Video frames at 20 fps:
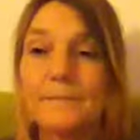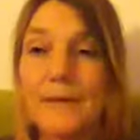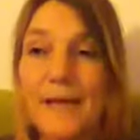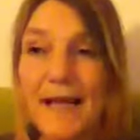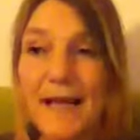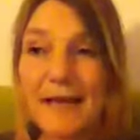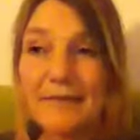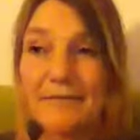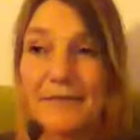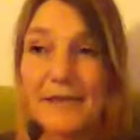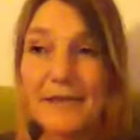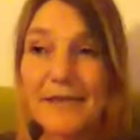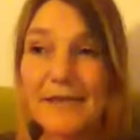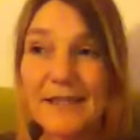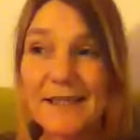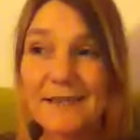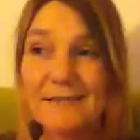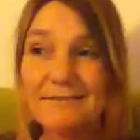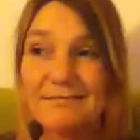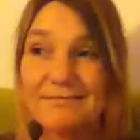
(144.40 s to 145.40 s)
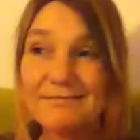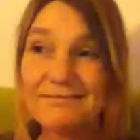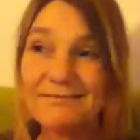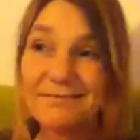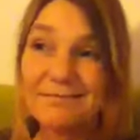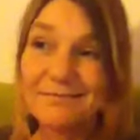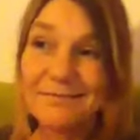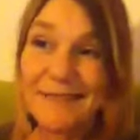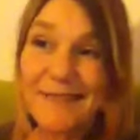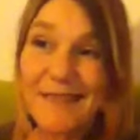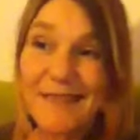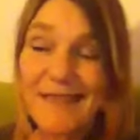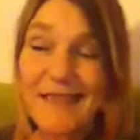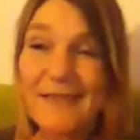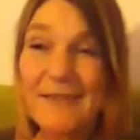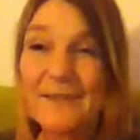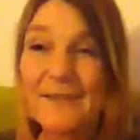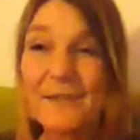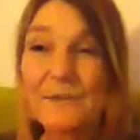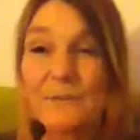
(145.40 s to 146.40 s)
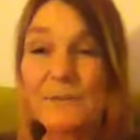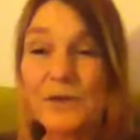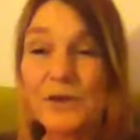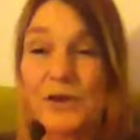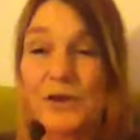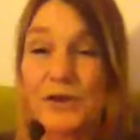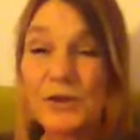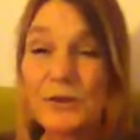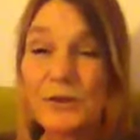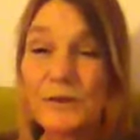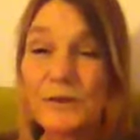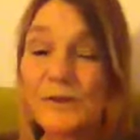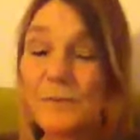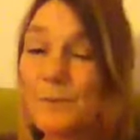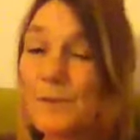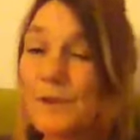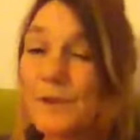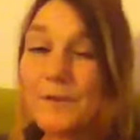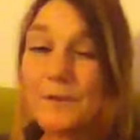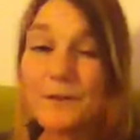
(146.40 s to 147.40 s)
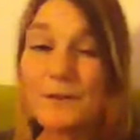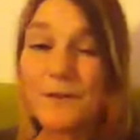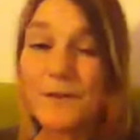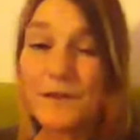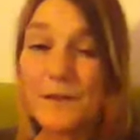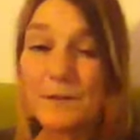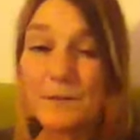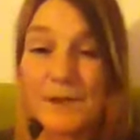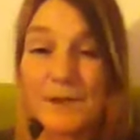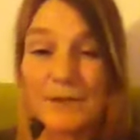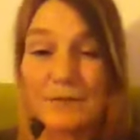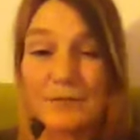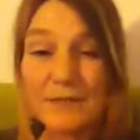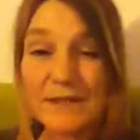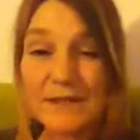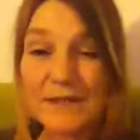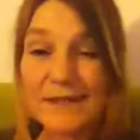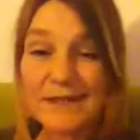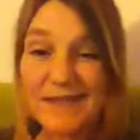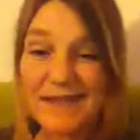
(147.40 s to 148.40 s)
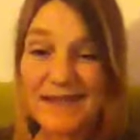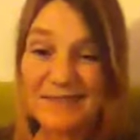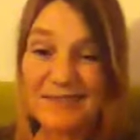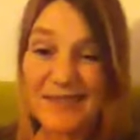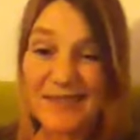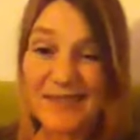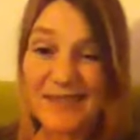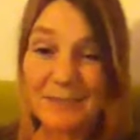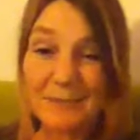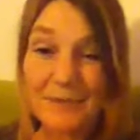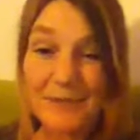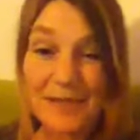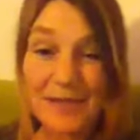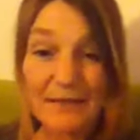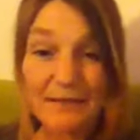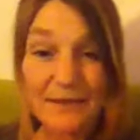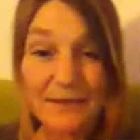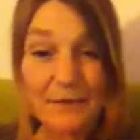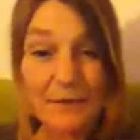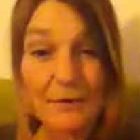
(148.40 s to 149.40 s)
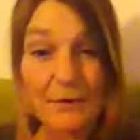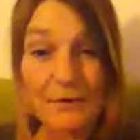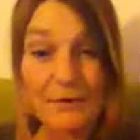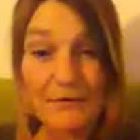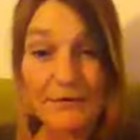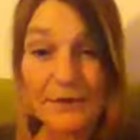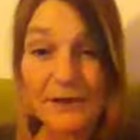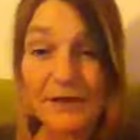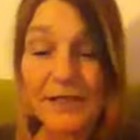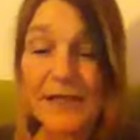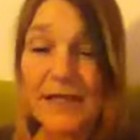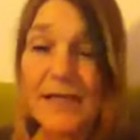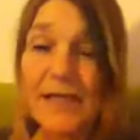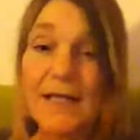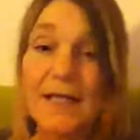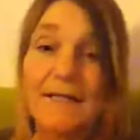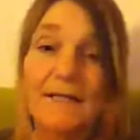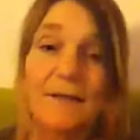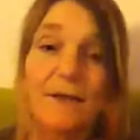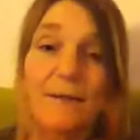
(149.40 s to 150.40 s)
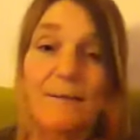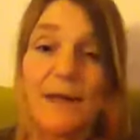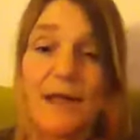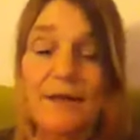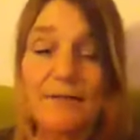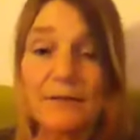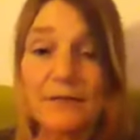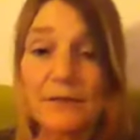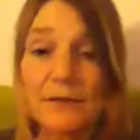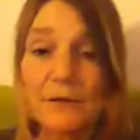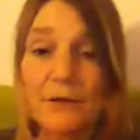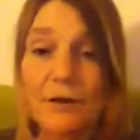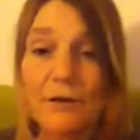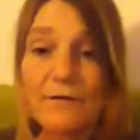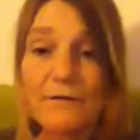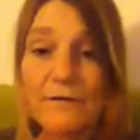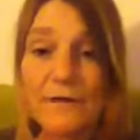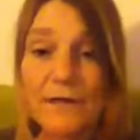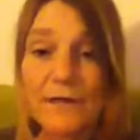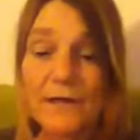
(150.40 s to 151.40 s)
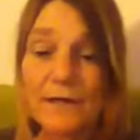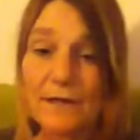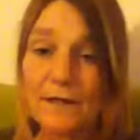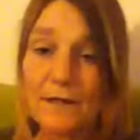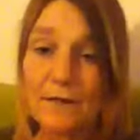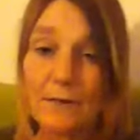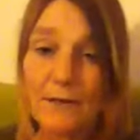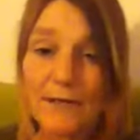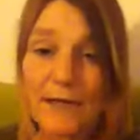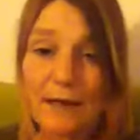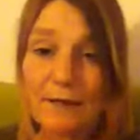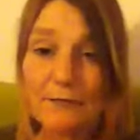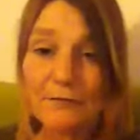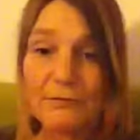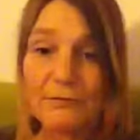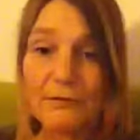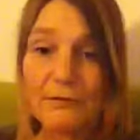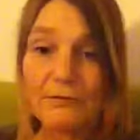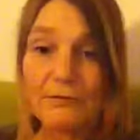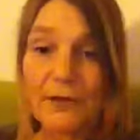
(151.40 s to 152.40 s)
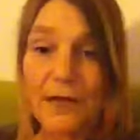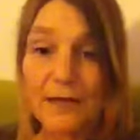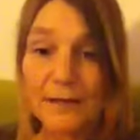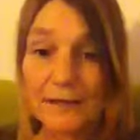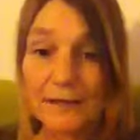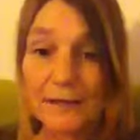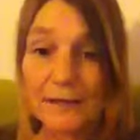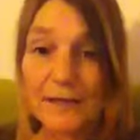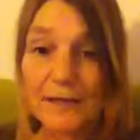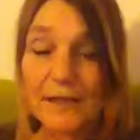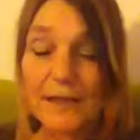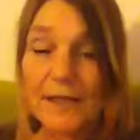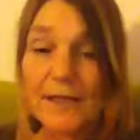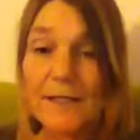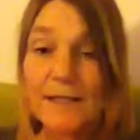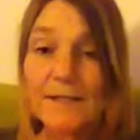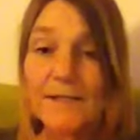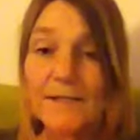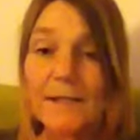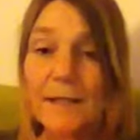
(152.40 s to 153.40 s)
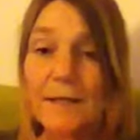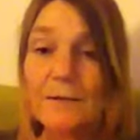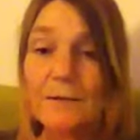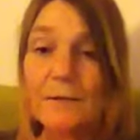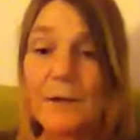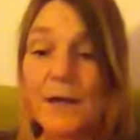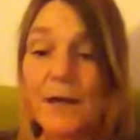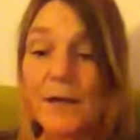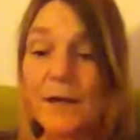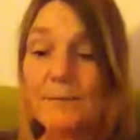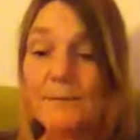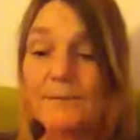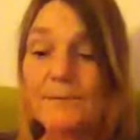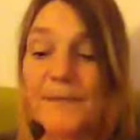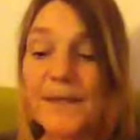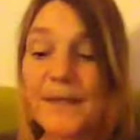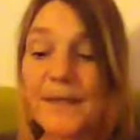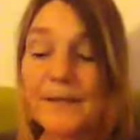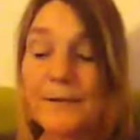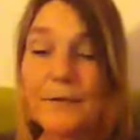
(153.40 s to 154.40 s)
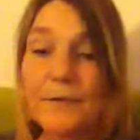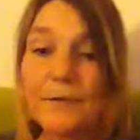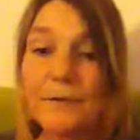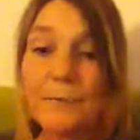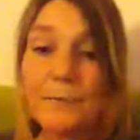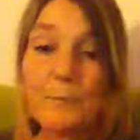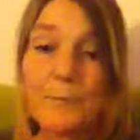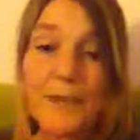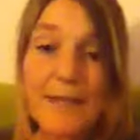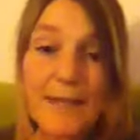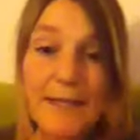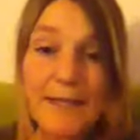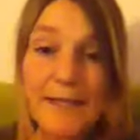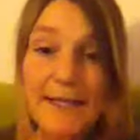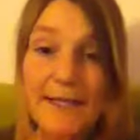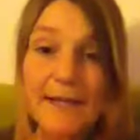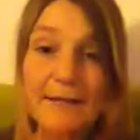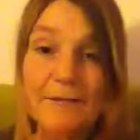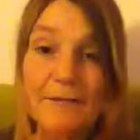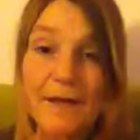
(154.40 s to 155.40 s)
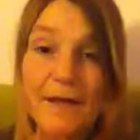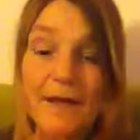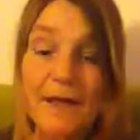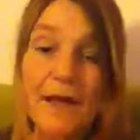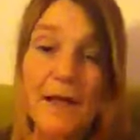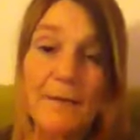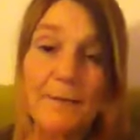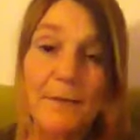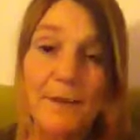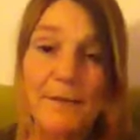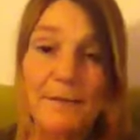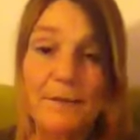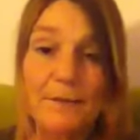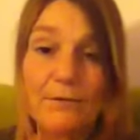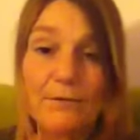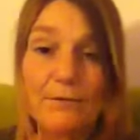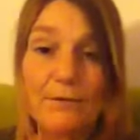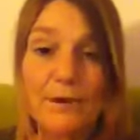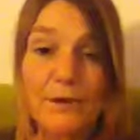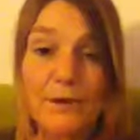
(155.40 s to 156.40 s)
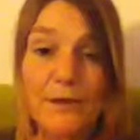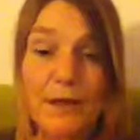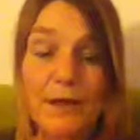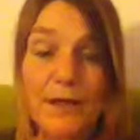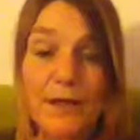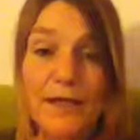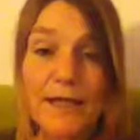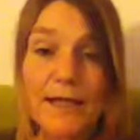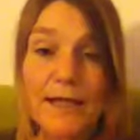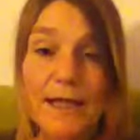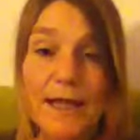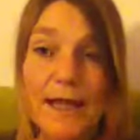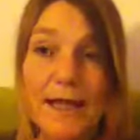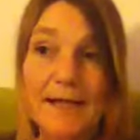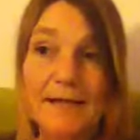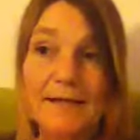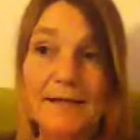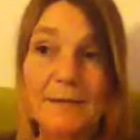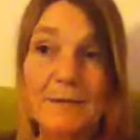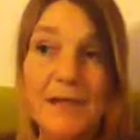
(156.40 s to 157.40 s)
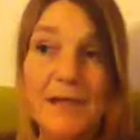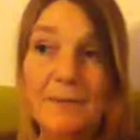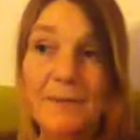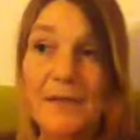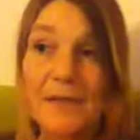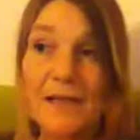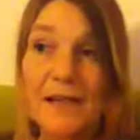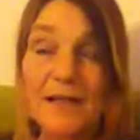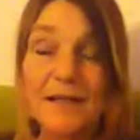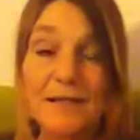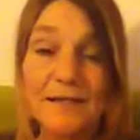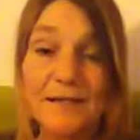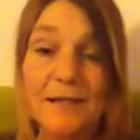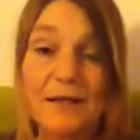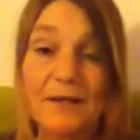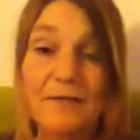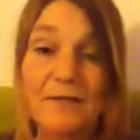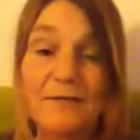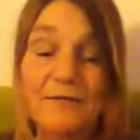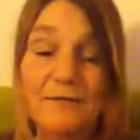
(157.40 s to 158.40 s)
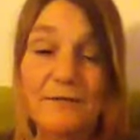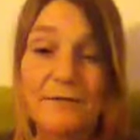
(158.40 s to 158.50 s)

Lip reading: having either some juice, but not so much recently. I've actually been having coffee. So I'm having a coffee, going out for a run. So it could be if I hypoed through the night and maybe, 4